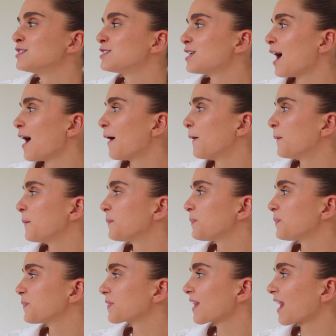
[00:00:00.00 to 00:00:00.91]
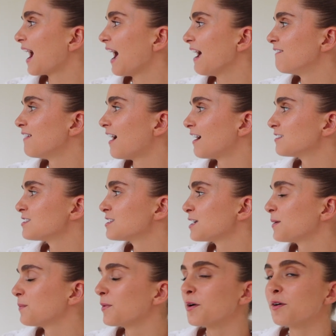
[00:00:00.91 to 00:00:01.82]
So I found
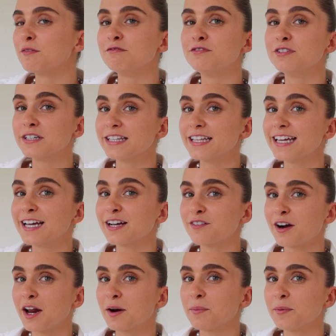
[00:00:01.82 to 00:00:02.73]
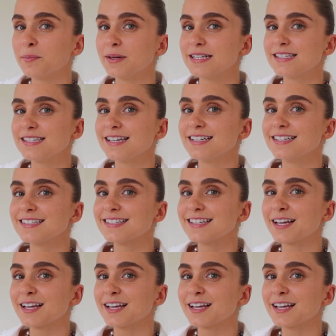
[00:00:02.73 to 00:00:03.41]
some really incredible pieces,